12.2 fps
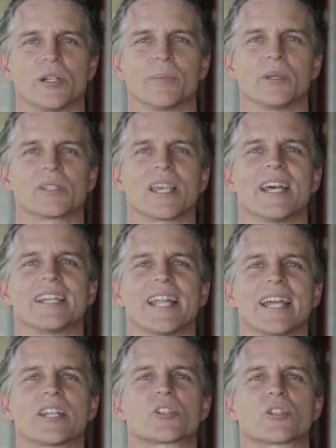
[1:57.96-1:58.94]
strippers,
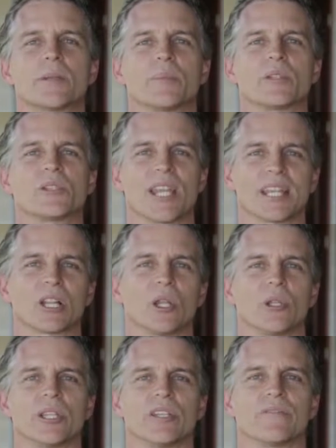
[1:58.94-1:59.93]
Naked Strip is gentle
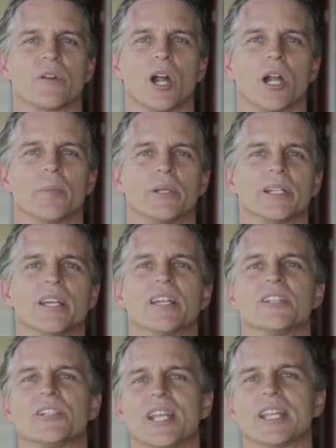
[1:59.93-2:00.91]
on the environment,
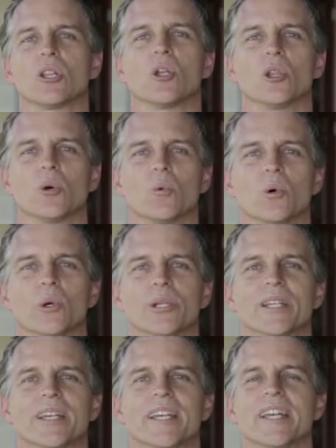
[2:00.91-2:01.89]
gentle on the wood,
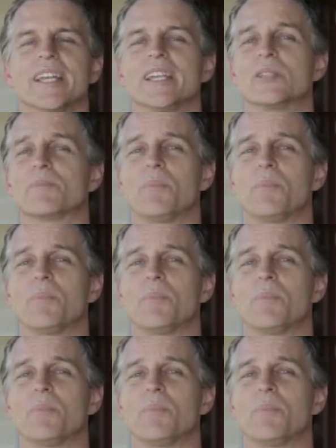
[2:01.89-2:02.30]
is